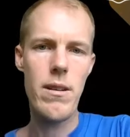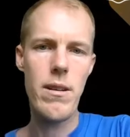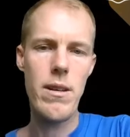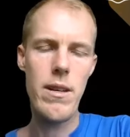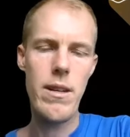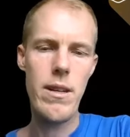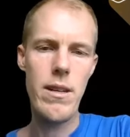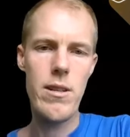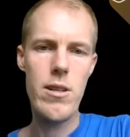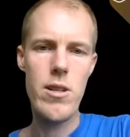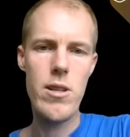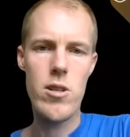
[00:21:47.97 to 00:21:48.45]

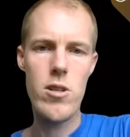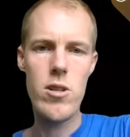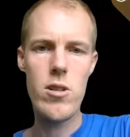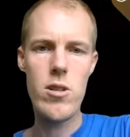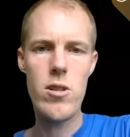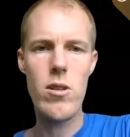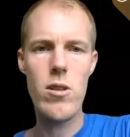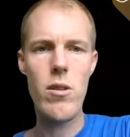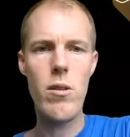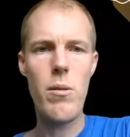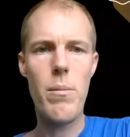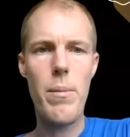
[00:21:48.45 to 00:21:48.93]
in addition
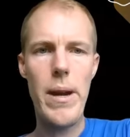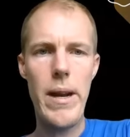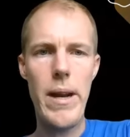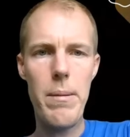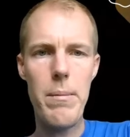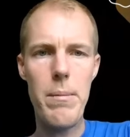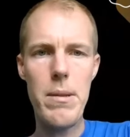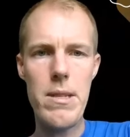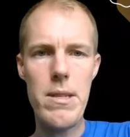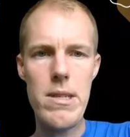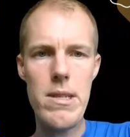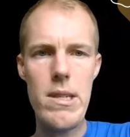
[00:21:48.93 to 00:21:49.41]
to their
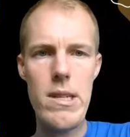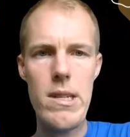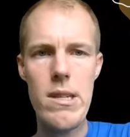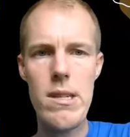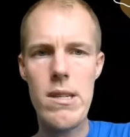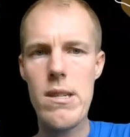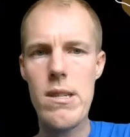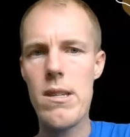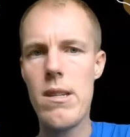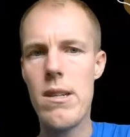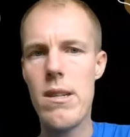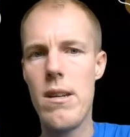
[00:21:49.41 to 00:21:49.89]
painting
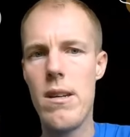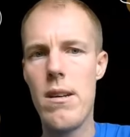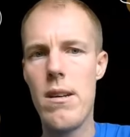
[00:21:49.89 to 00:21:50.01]
business.